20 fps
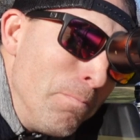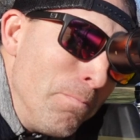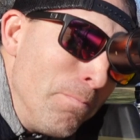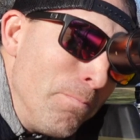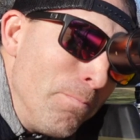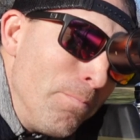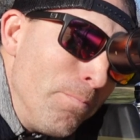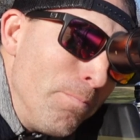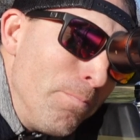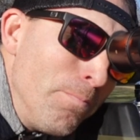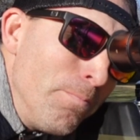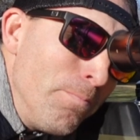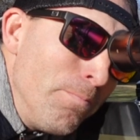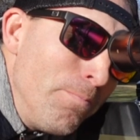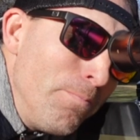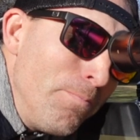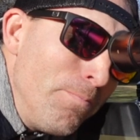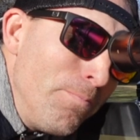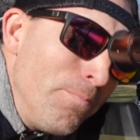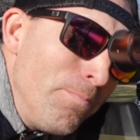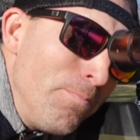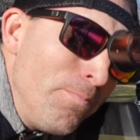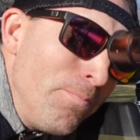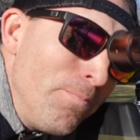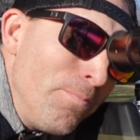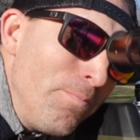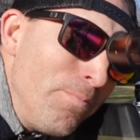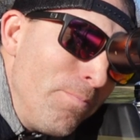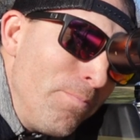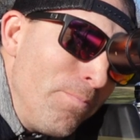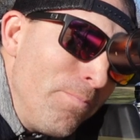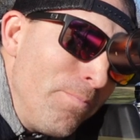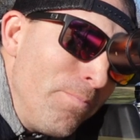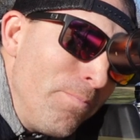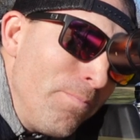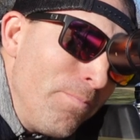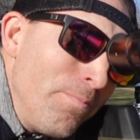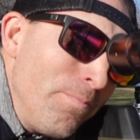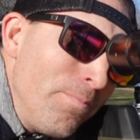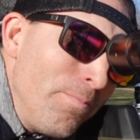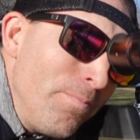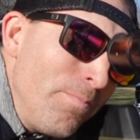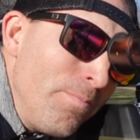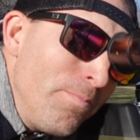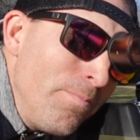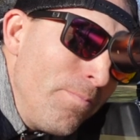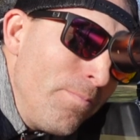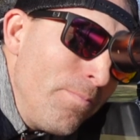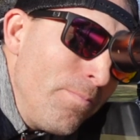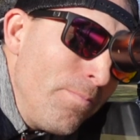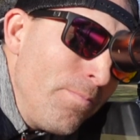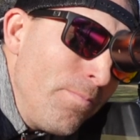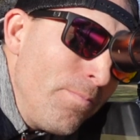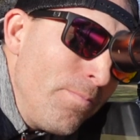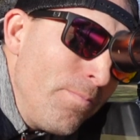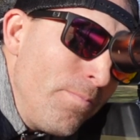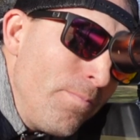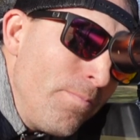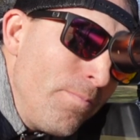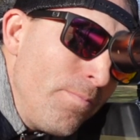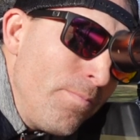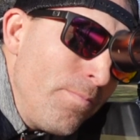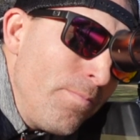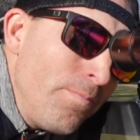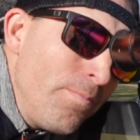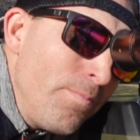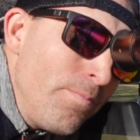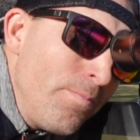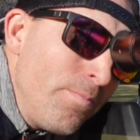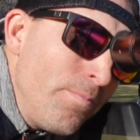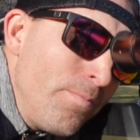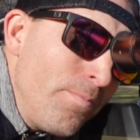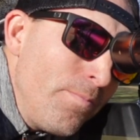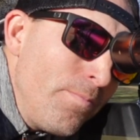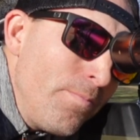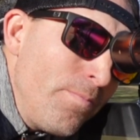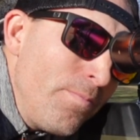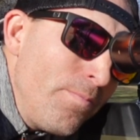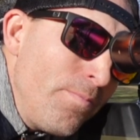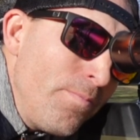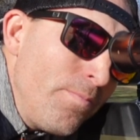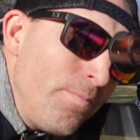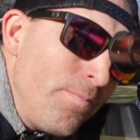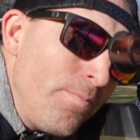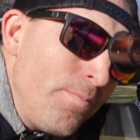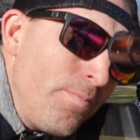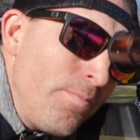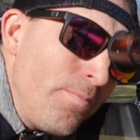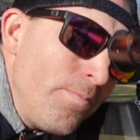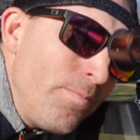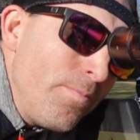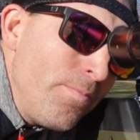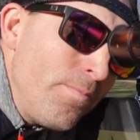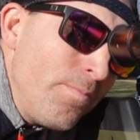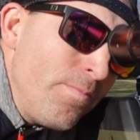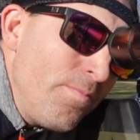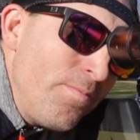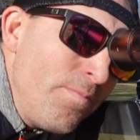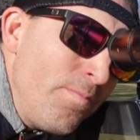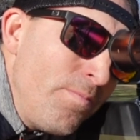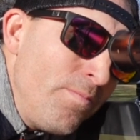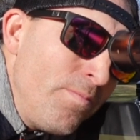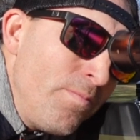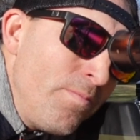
No one is speaking in this clip.